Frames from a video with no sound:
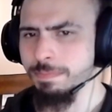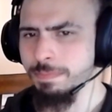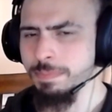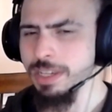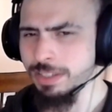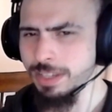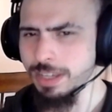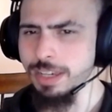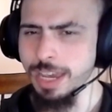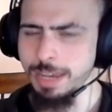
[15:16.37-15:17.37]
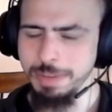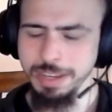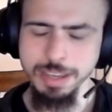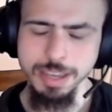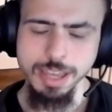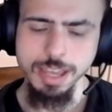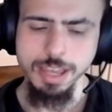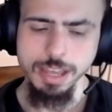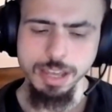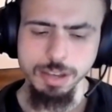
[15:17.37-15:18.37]
PC gaming
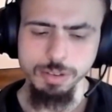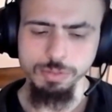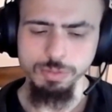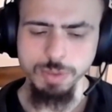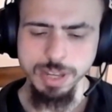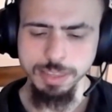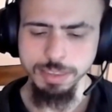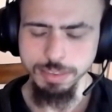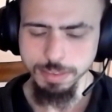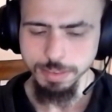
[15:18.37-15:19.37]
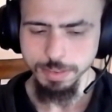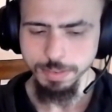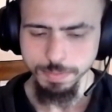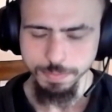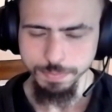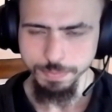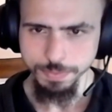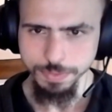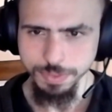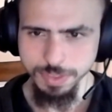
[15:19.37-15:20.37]
with
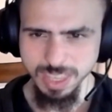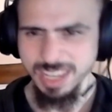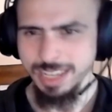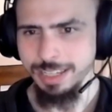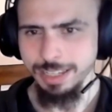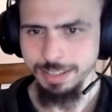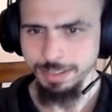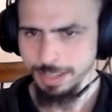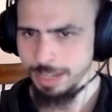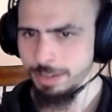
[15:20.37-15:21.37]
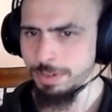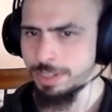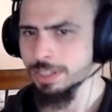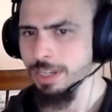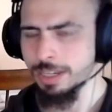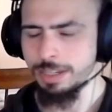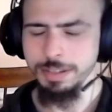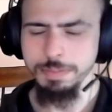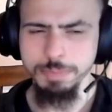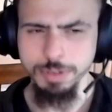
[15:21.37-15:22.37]
the increasing
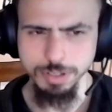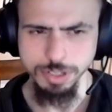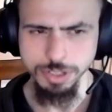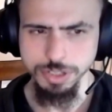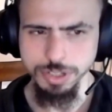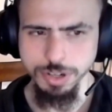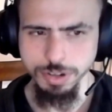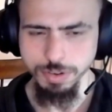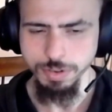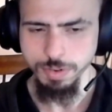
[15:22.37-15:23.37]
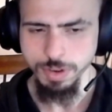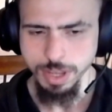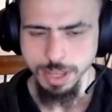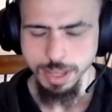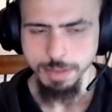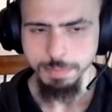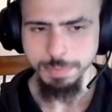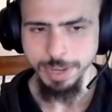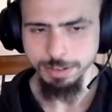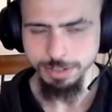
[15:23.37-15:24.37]
push to
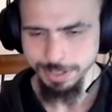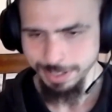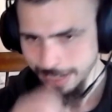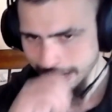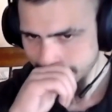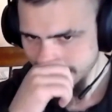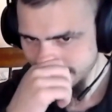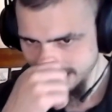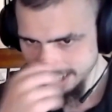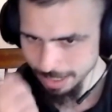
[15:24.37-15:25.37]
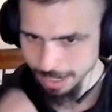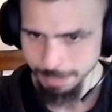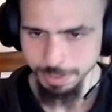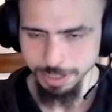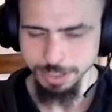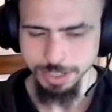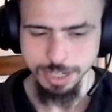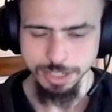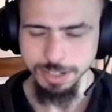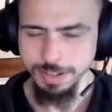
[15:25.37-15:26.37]
microtransactions and
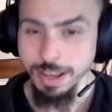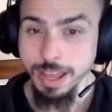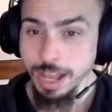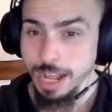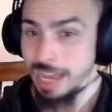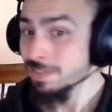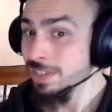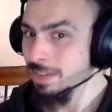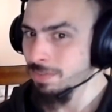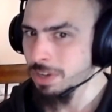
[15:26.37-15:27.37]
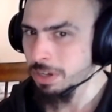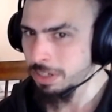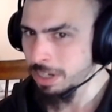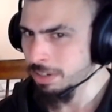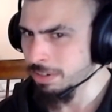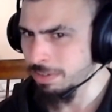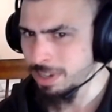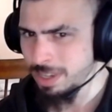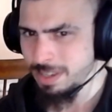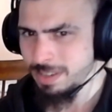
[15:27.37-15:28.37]
monetization? I haven't even gotten into
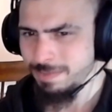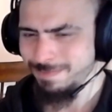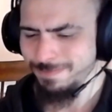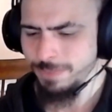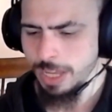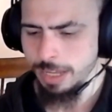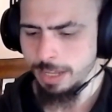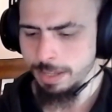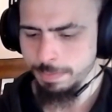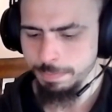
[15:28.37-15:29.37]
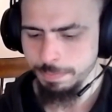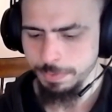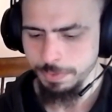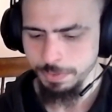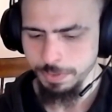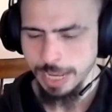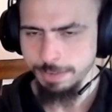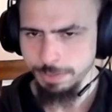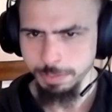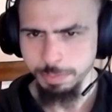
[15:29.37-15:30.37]
um,
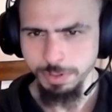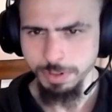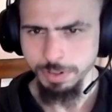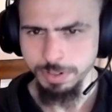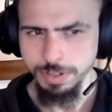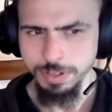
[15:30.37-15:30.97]
live support